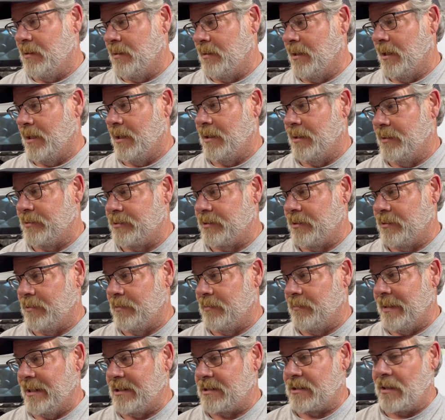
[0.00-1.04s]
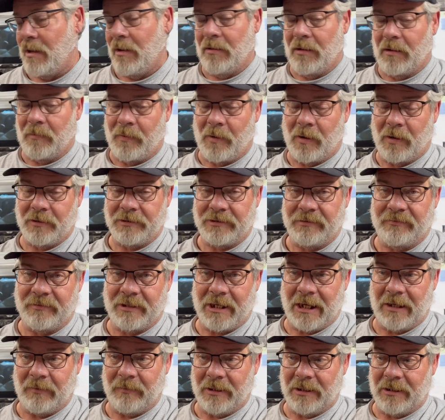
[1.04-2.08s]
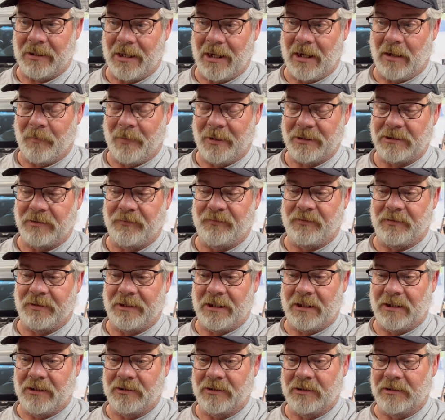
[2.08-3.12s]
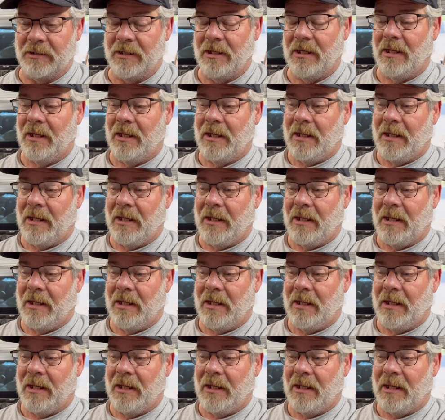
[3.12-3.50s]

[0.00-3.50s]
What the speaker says: So basically all our parts have came in now basically for the engine,